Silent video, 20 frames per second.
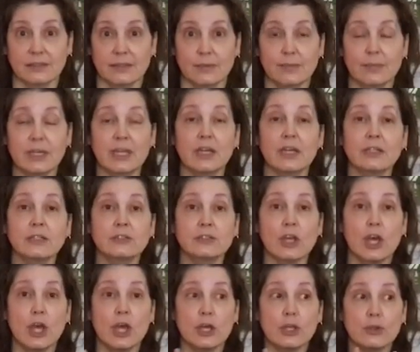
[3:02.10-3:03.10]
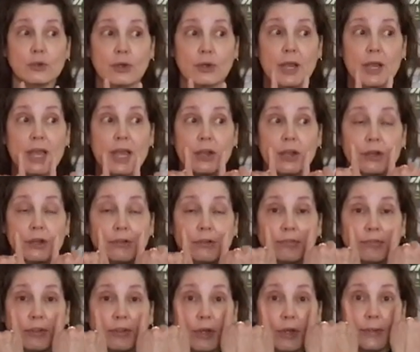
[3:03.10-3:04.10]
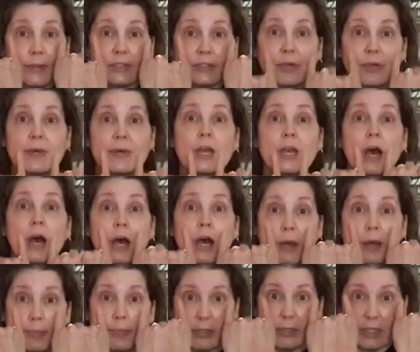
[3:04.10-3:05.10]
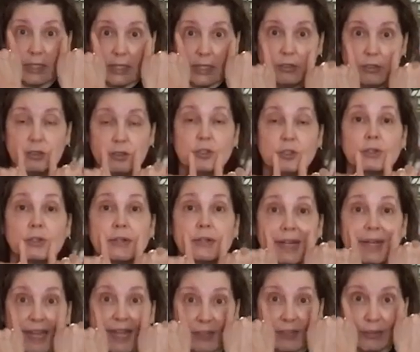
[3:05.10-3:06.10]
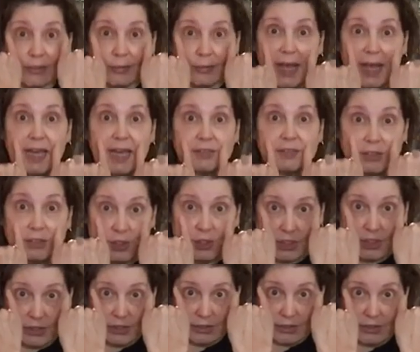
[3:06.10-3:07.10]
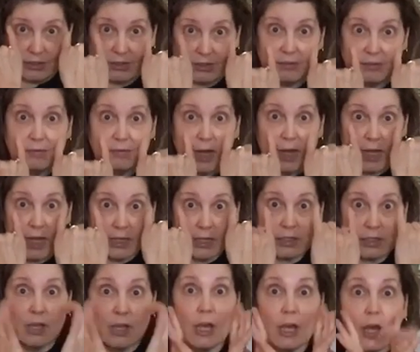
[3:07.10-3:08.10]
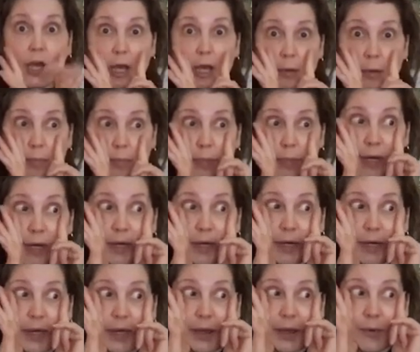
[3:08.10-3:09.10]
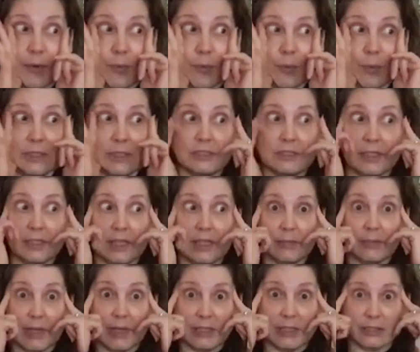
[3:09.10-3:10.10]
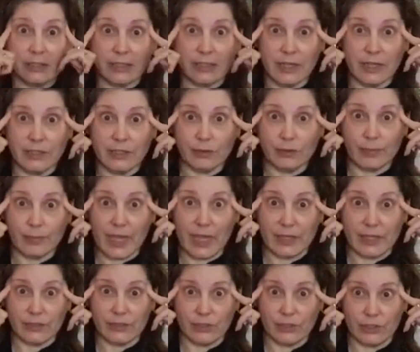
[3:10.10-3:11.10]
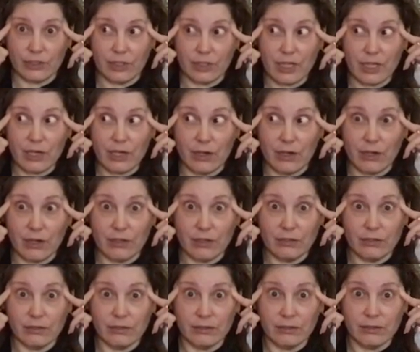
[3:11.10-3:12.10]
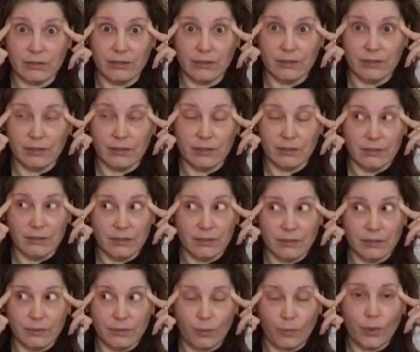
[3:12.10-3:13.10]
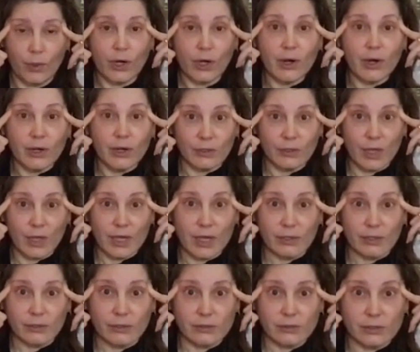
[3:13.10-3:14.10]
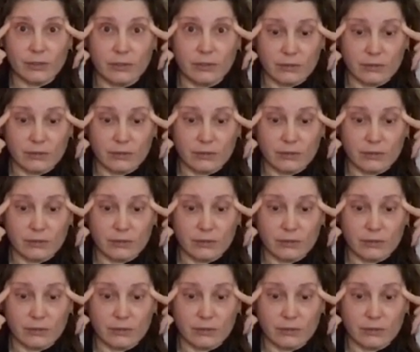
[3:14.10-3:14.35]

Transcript: because your airflow is going up into your nasal passages, right? But once they get past the nasal passages here, where are our lungs?